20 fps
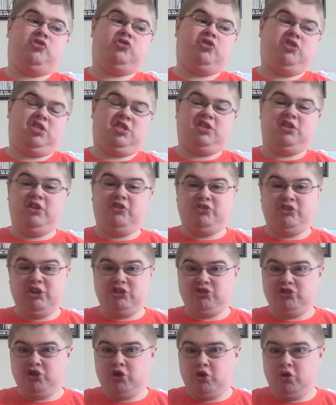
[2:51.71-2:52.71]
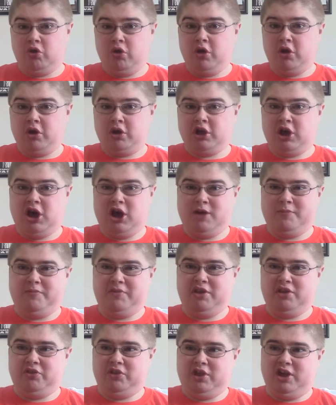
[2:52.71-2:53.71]
digital
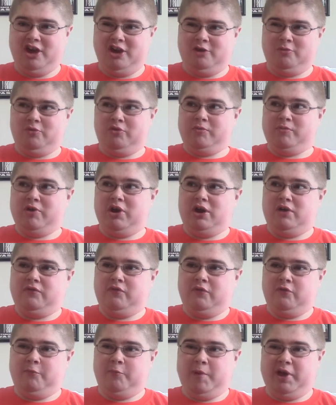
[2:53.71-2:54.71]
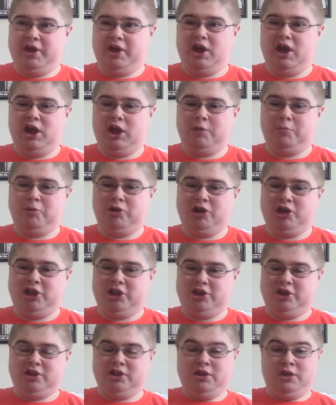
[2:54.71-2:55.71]
copy of the album off of my iPod,